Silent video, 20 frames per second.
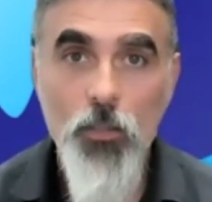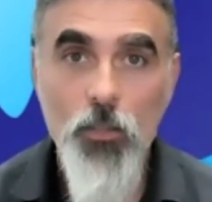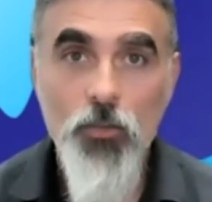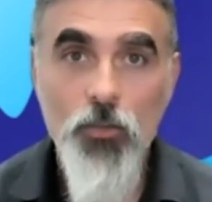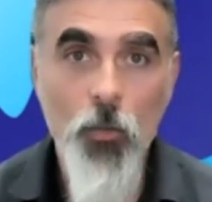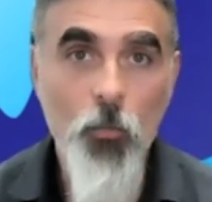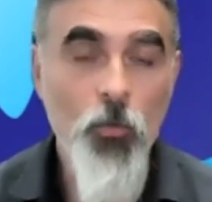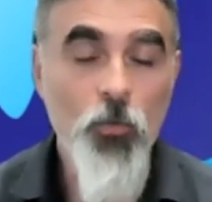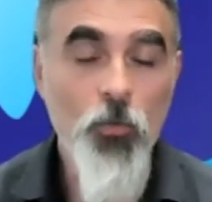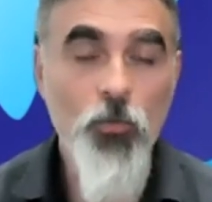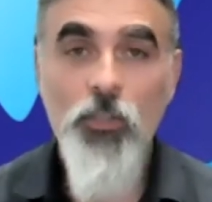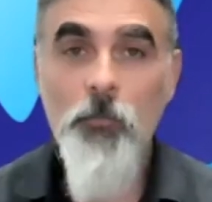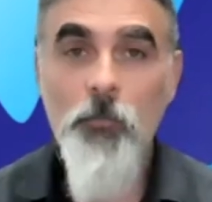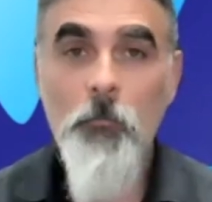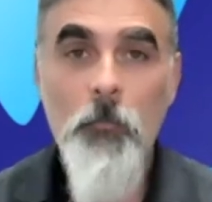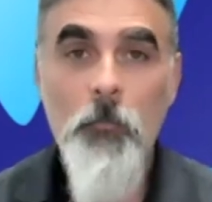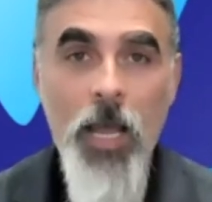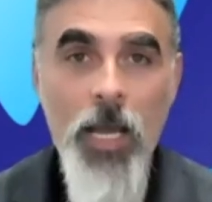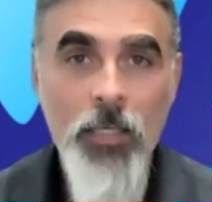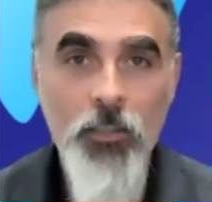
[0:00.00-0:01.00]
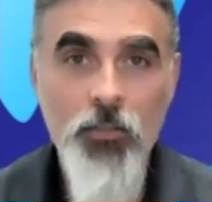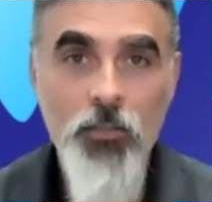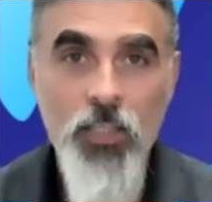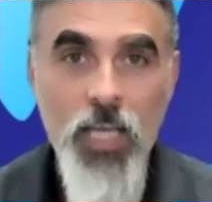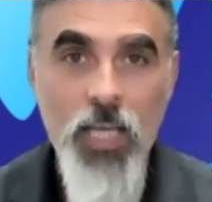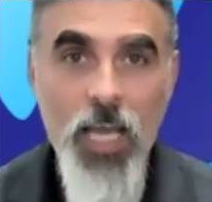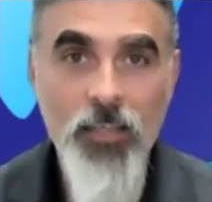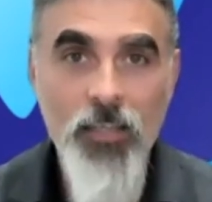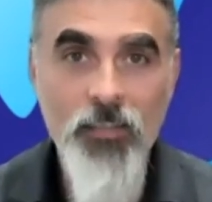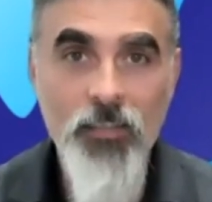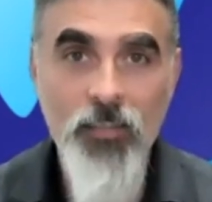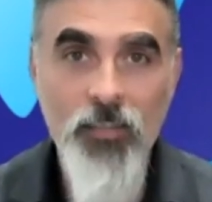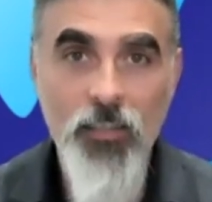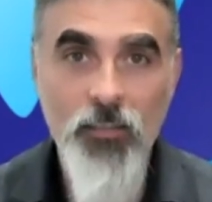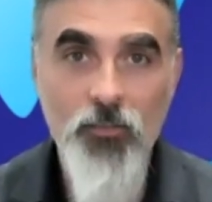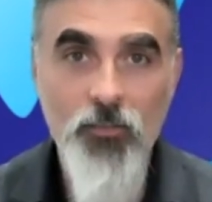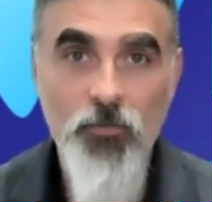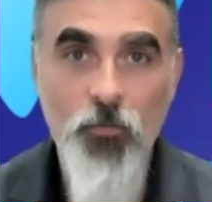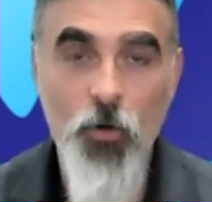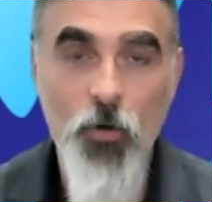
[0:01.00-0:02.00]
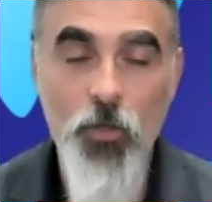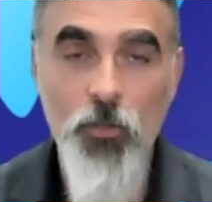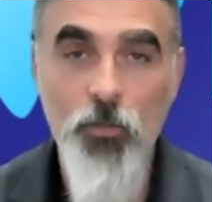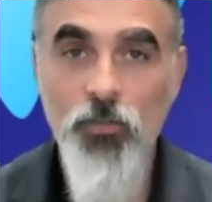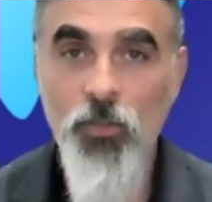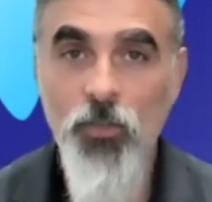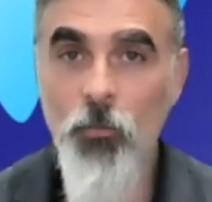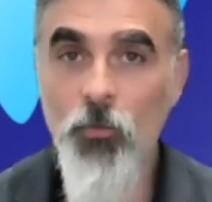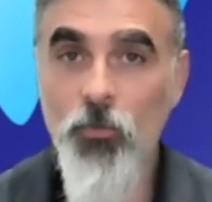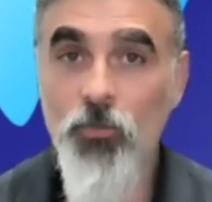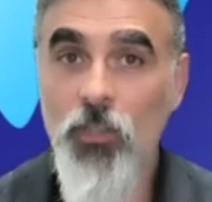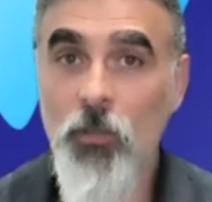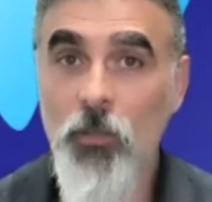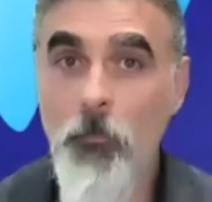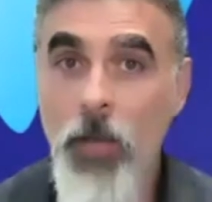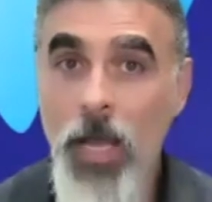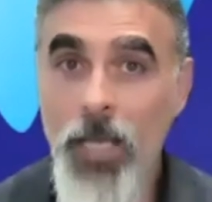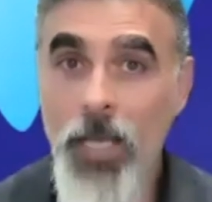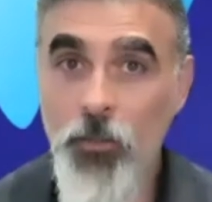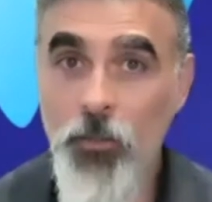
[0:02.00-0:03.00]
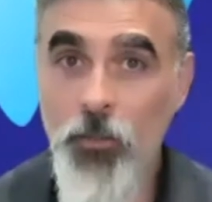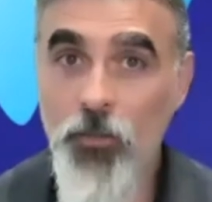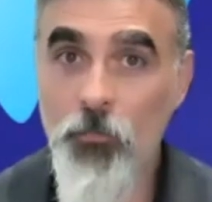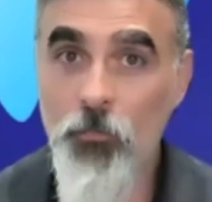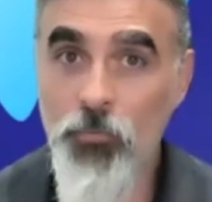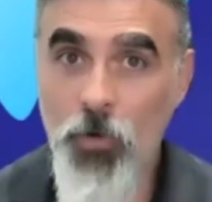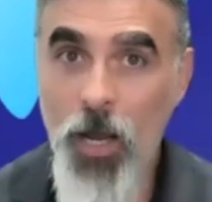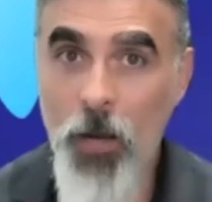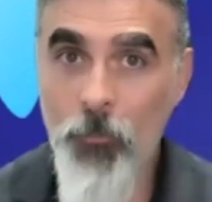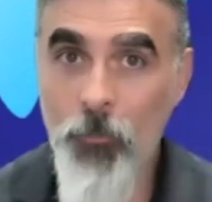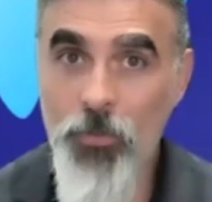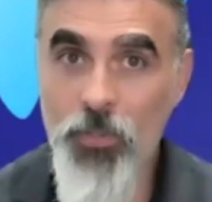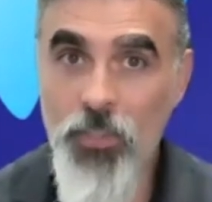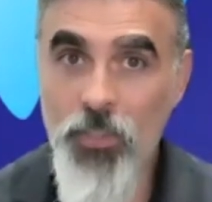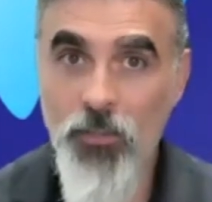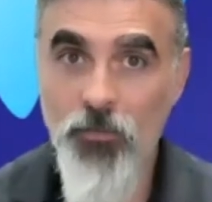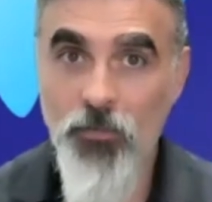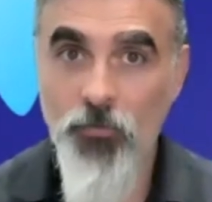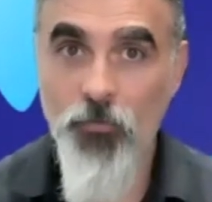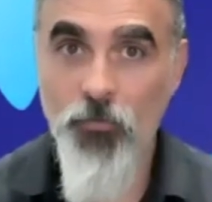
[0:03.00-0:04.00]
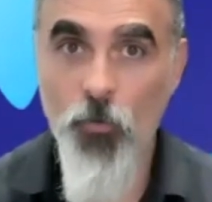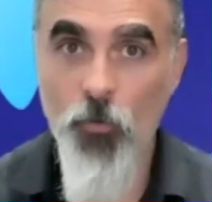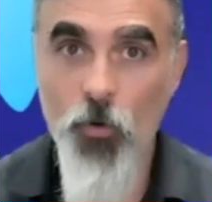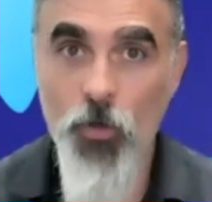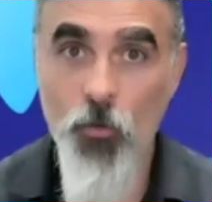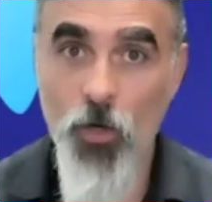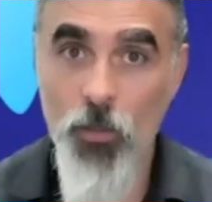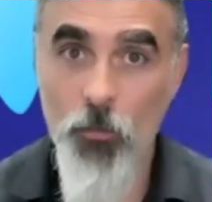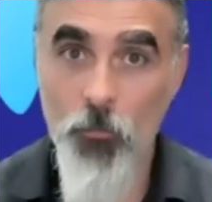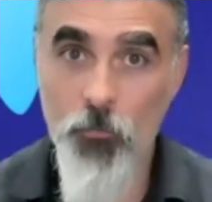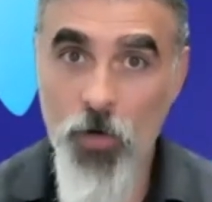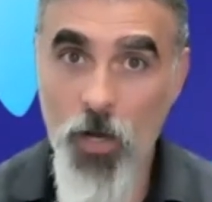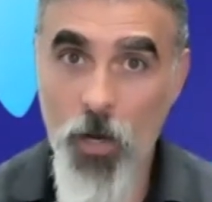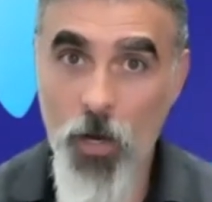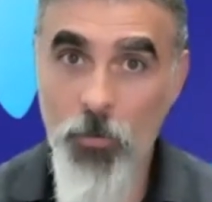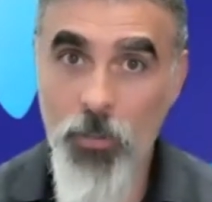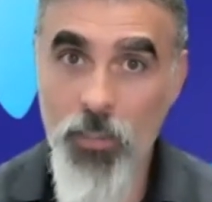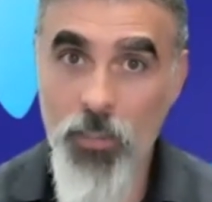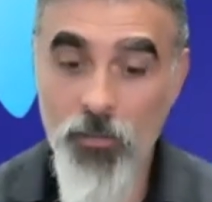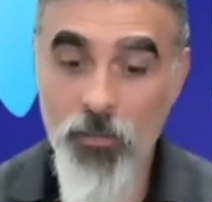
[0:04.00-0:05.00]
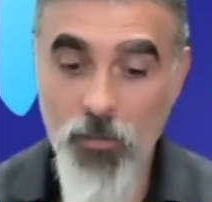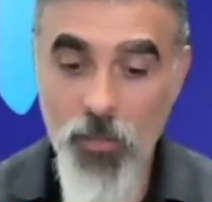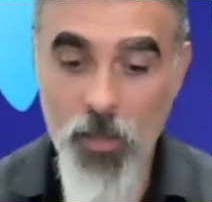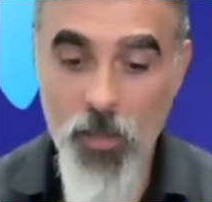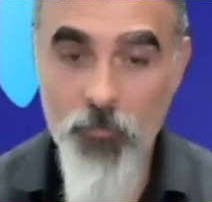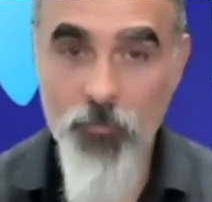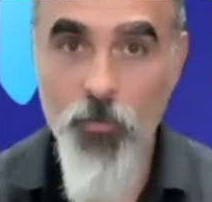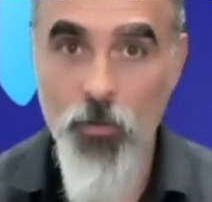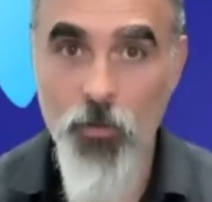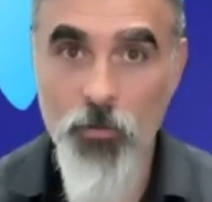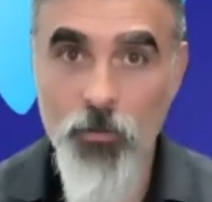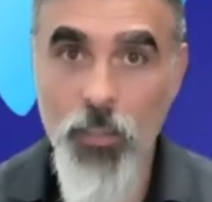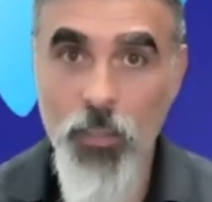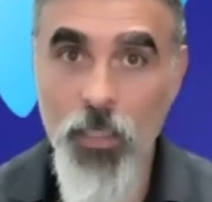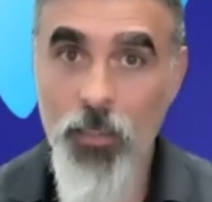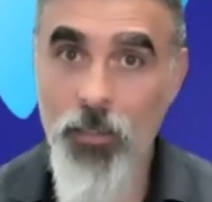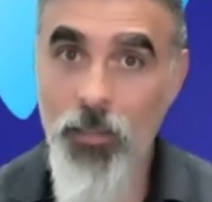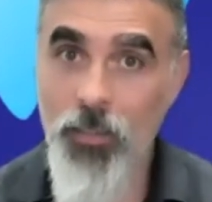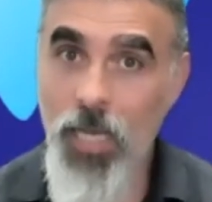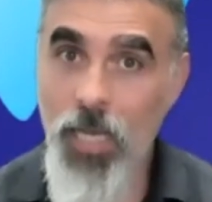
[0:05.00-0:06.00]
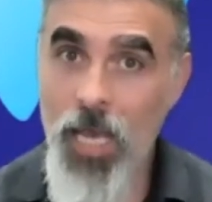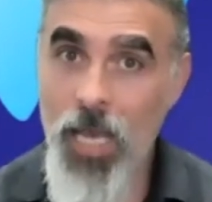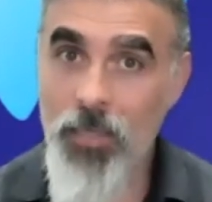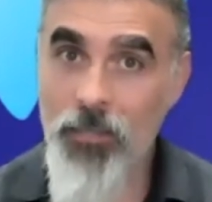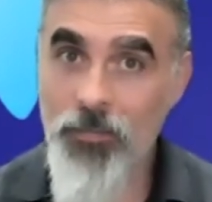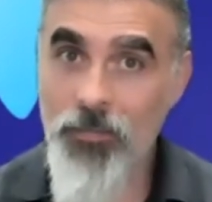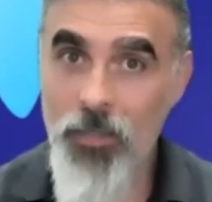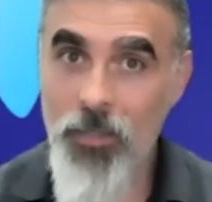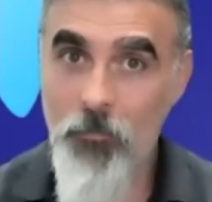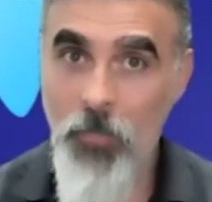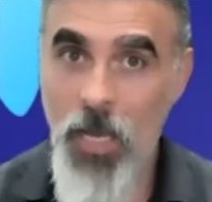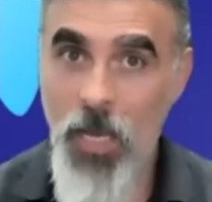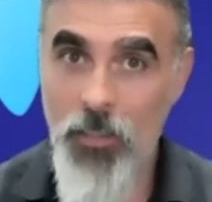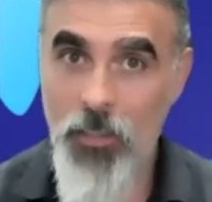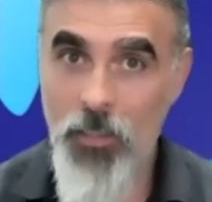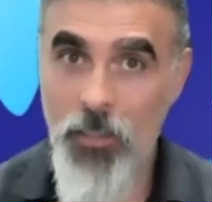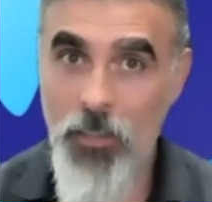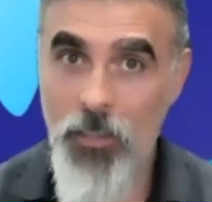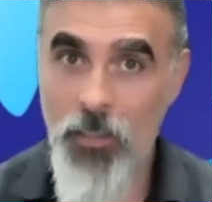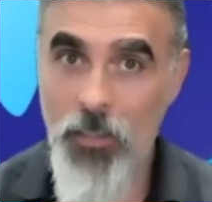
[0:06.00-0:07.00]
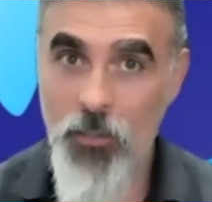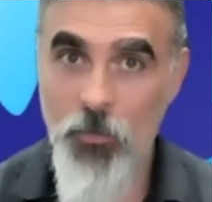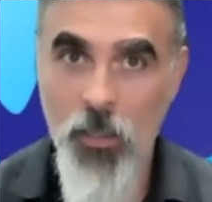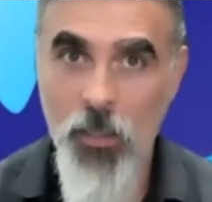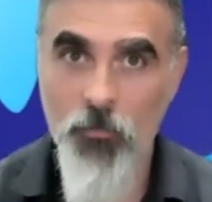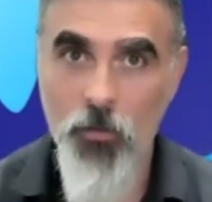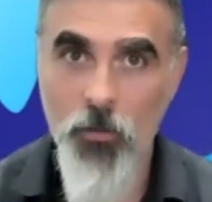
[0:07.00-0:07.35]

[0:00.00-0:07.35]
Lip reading: someone who's going to manage the assets for you, someone who's going to manage the properties for you on a property level, not on an asset management